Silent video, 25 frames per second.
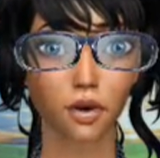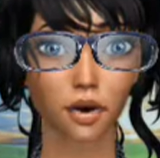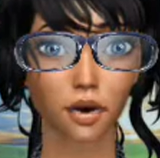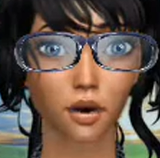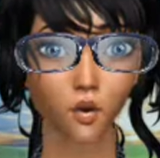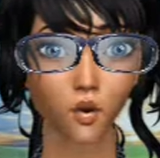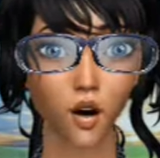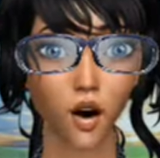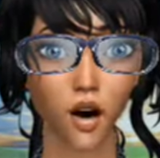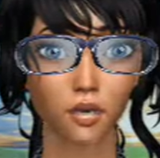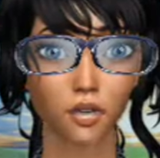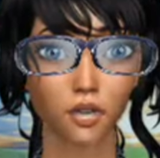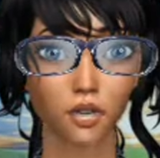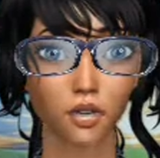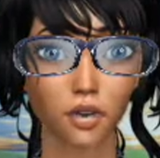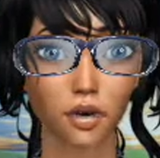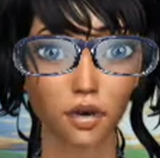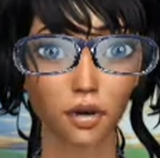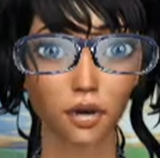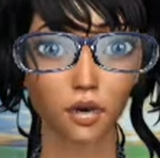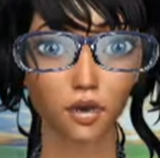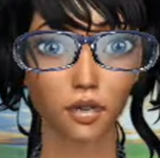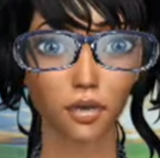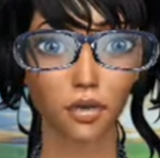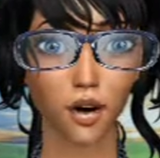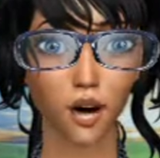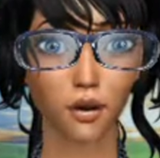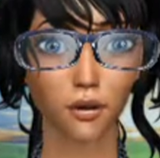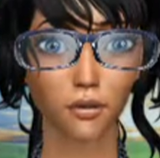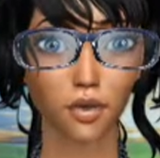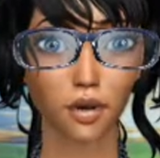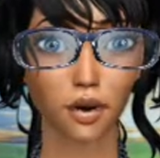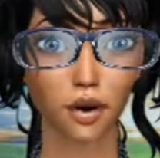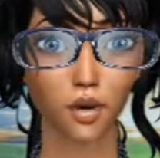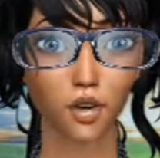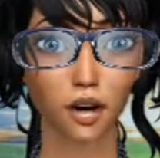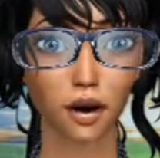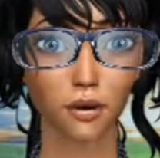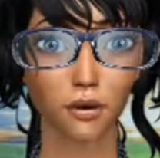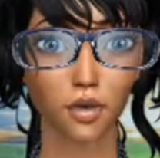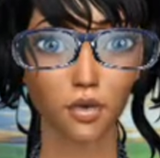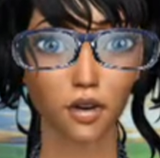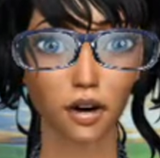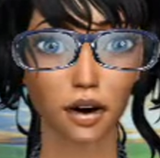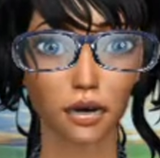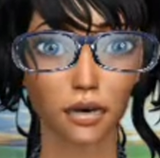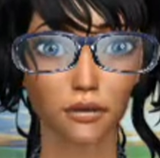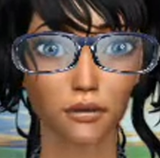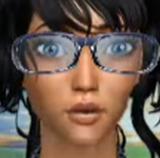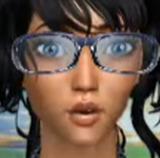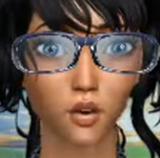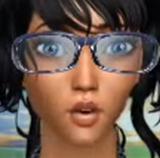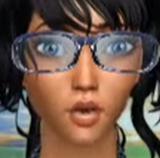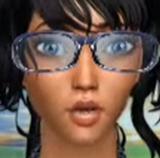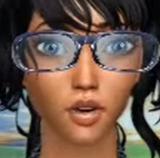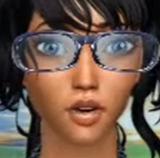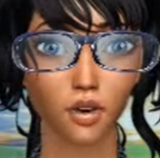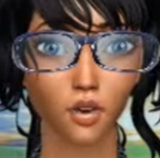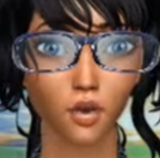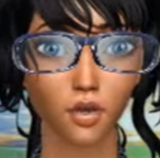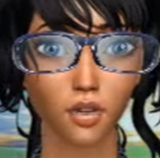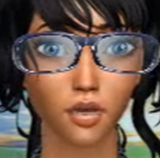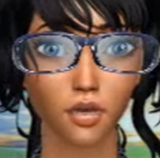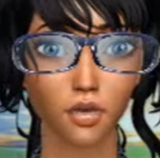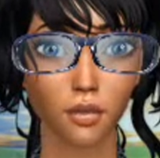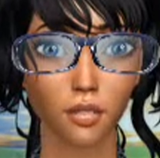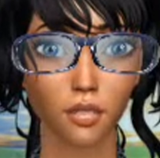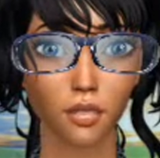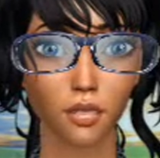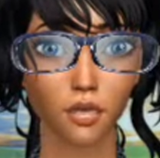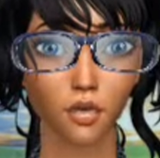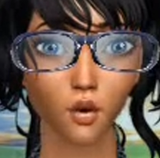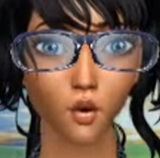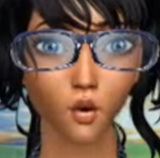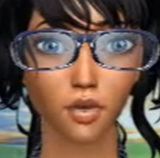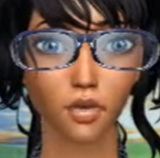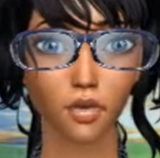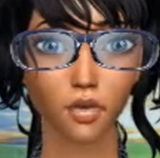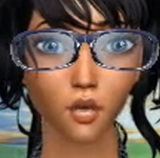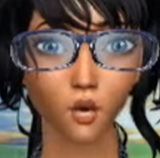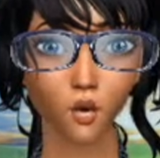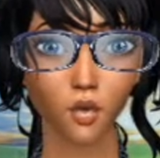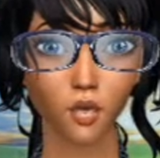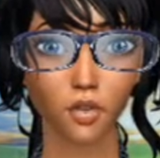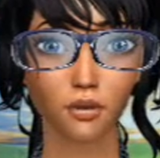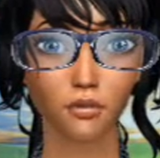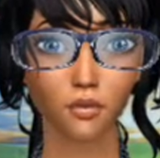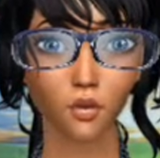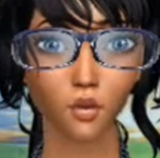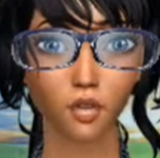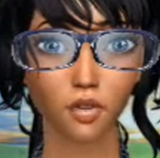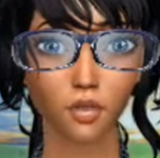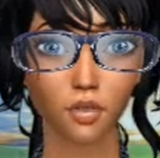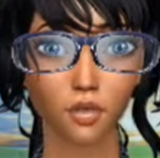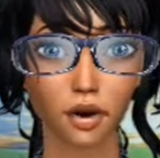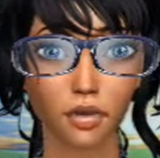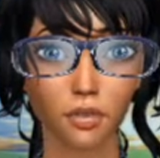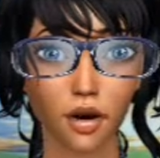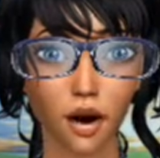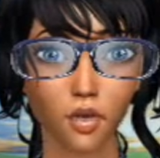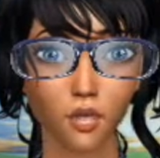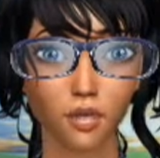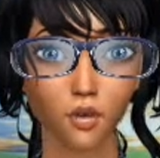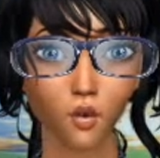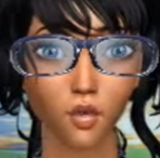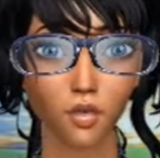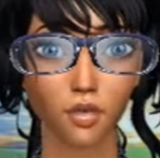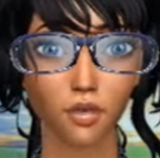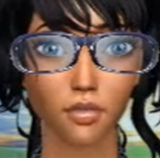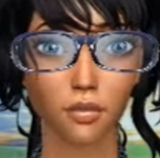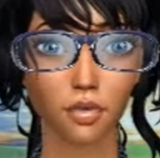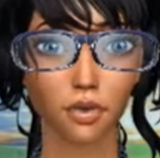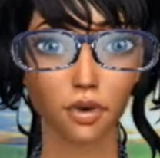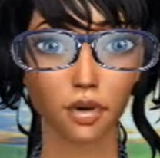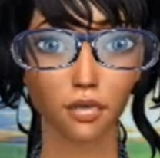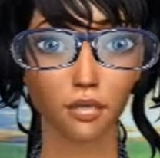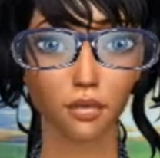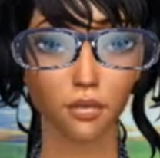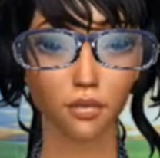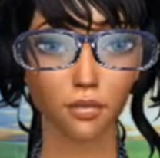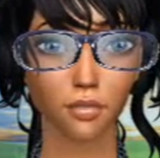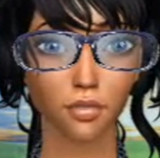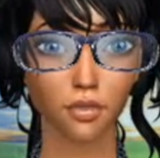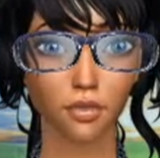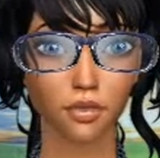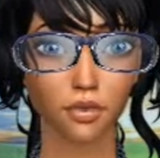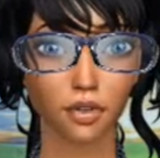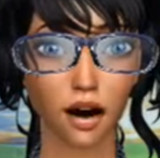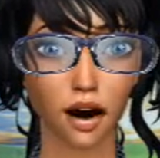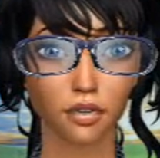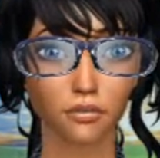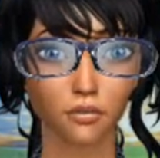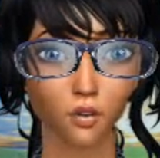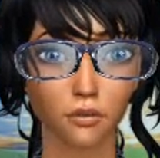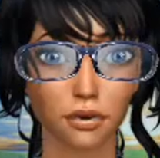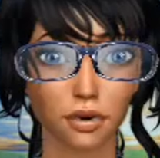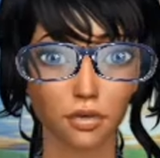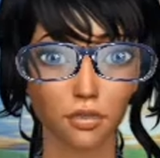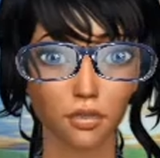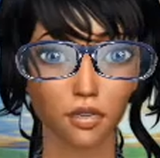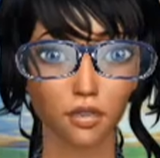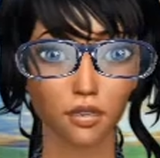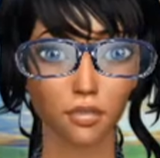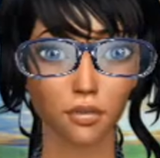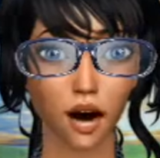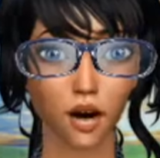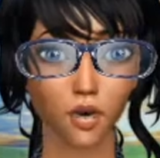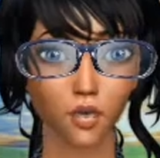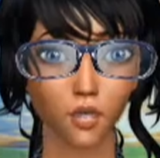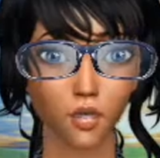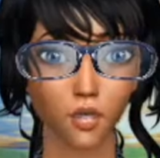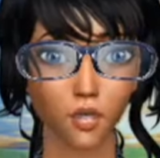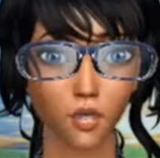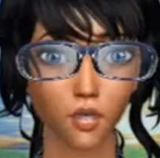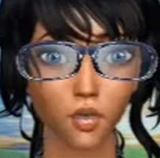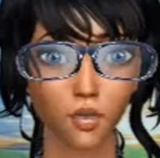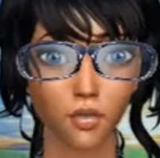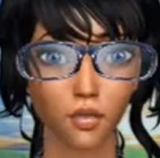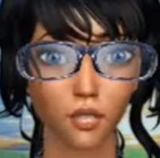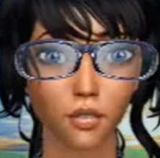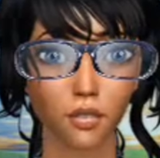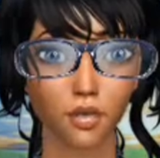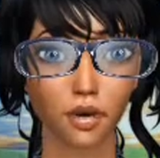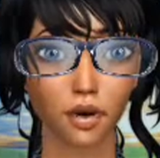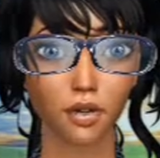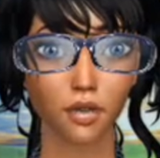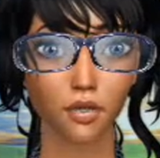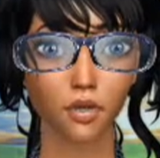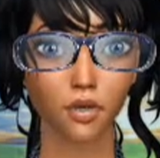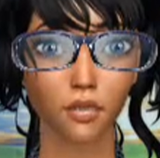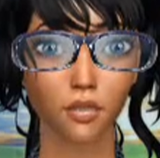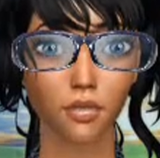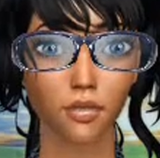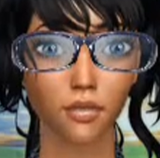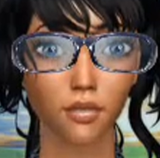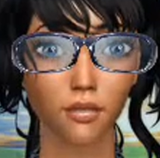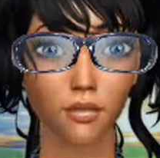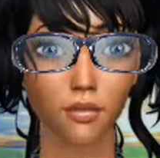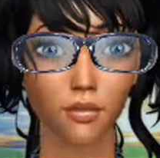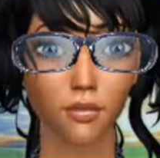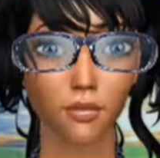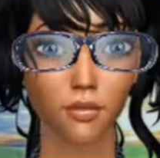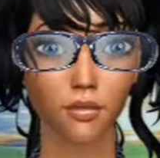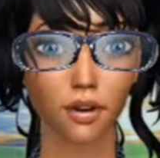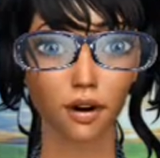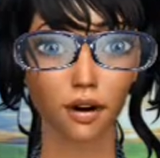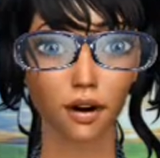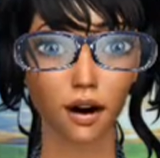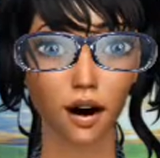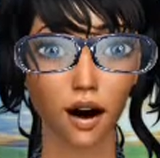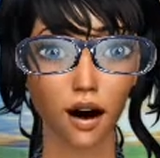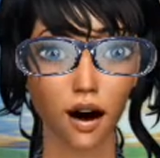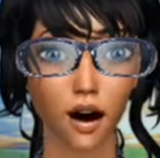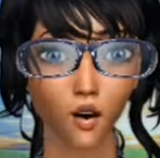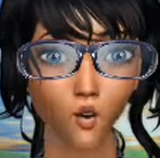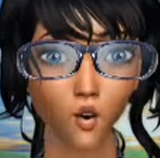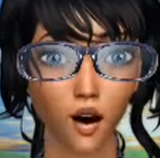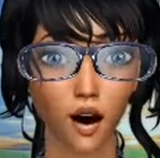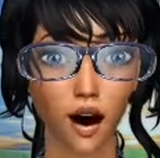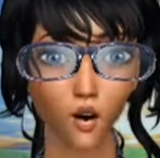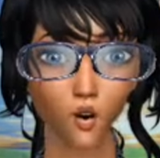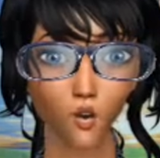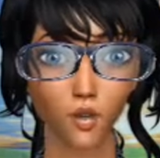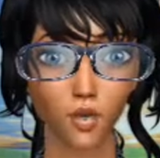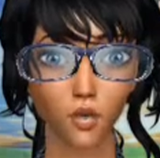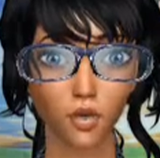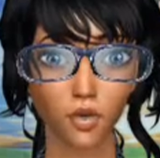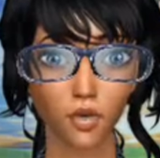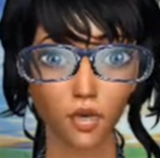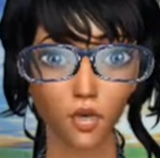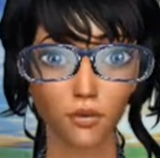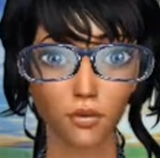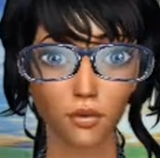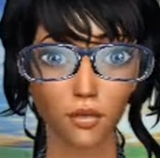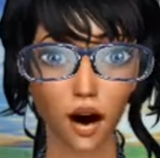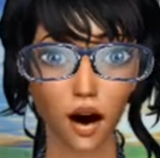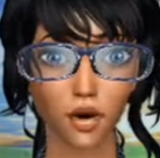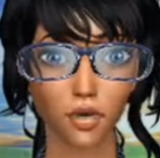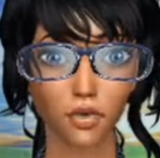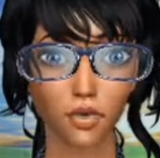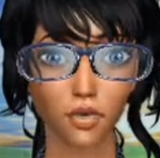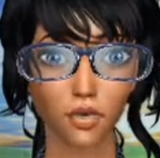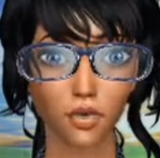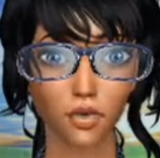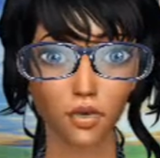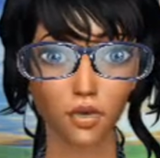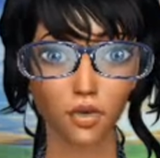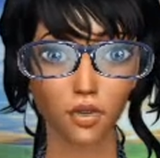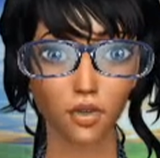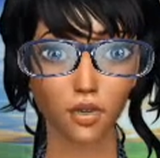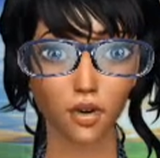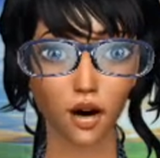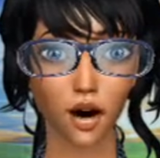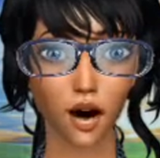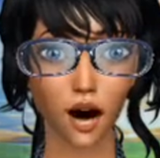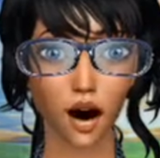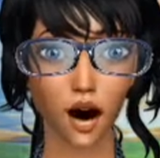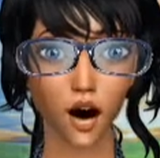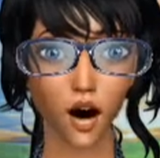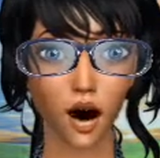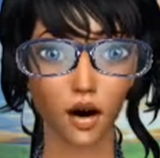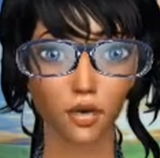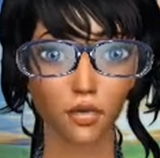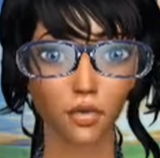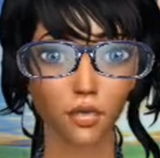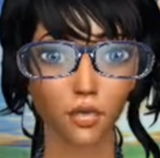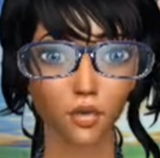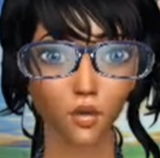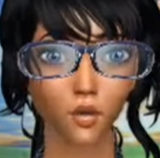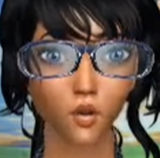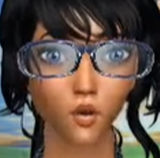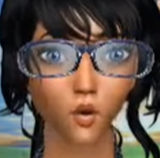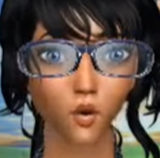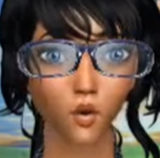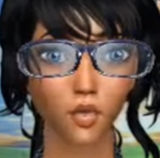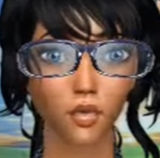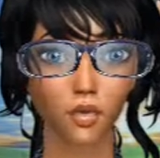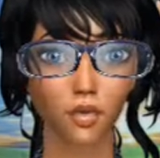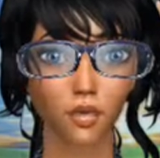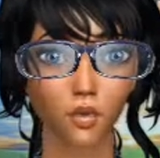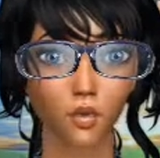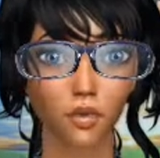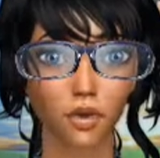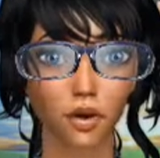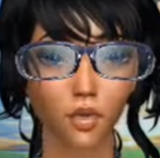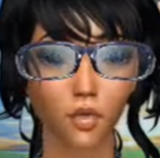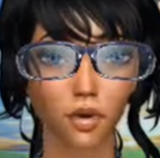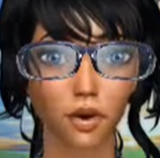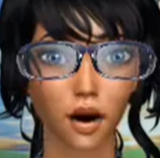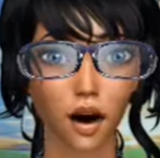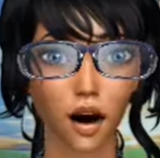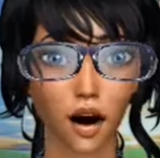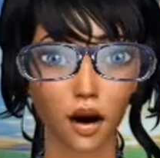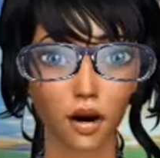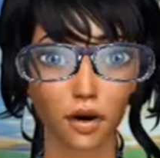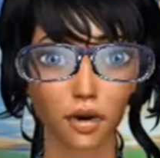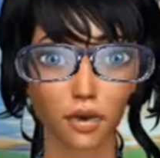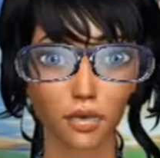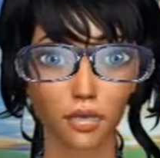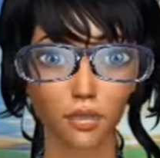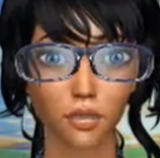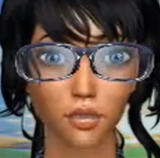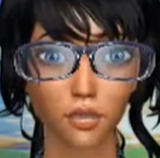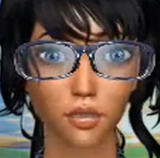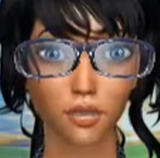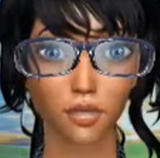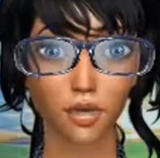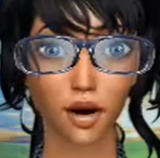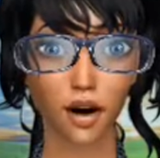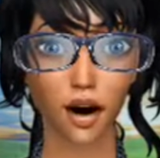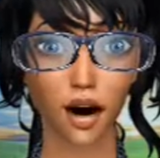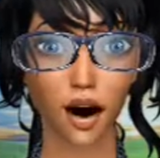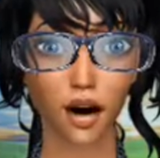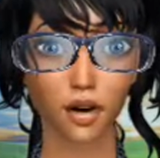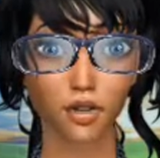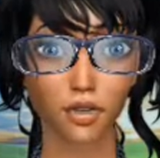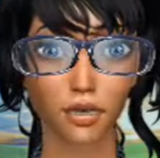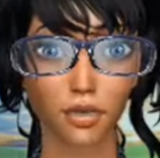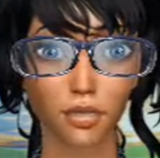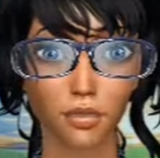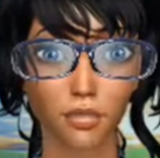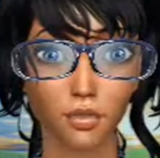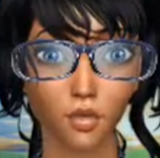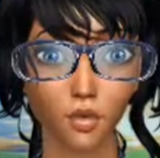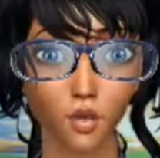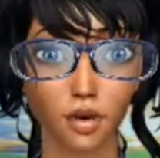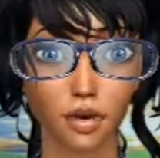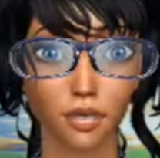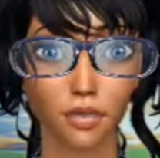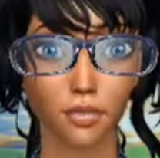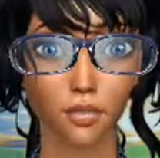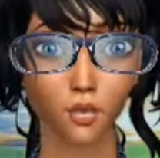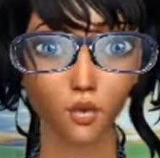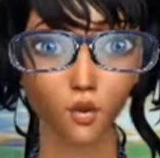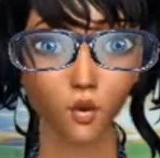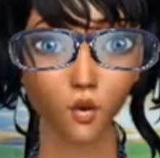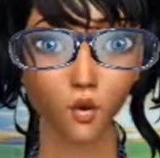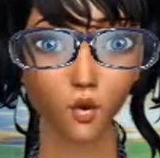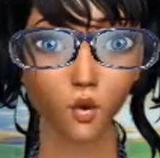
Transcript: You owe it to yourself to visit this site now, as it can provide the answers you need. Also get the hot, informative, free download on this topic. Now, worth over $30. Yours free.